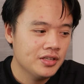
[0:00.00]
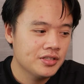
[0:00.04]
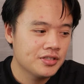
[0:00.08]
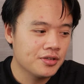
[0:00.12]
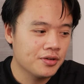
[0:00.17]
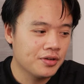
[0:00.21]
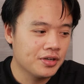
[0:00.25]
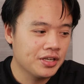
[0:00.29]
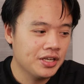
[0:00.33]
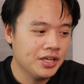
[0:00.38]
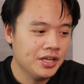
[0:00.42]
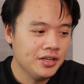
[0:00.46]

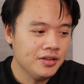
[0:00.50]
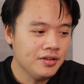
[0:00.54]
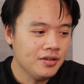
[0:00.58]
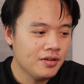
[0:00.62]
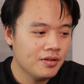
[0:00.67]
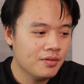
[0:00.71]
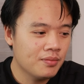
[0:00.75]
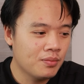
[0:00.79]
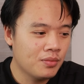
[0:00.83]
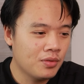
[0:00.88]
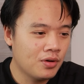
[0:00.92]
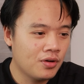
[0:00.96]
So again,
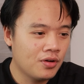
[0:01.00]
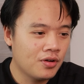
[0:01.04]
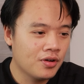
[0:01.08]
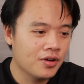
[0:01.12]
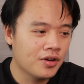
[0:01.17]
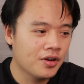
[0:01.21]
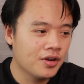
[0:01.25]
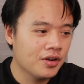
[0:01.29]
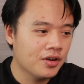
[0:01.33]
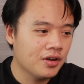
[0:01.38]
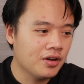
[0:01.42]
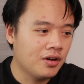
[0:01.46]

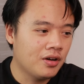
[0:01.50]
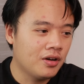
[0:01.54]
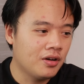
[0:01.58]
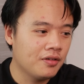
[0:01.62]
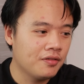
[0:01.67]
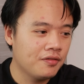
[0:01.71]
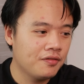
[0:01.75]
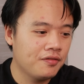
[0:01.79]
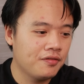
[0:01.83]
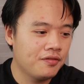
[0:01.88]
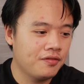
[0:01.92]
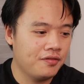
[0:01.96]
more
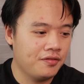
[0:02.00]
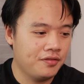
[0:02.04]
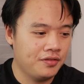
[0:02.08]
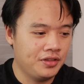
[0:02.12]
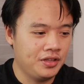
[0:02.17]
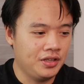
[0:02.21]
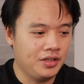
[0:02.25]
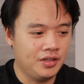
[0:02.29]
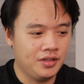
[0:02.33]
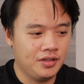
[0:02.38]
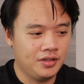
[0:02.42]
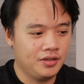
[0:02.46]
of
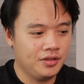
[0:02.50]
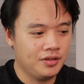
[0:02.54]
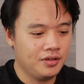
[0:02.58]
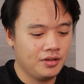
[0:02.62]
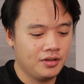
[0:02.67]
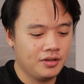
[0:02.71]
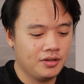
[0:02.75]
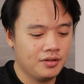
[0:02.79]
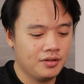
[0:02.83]
the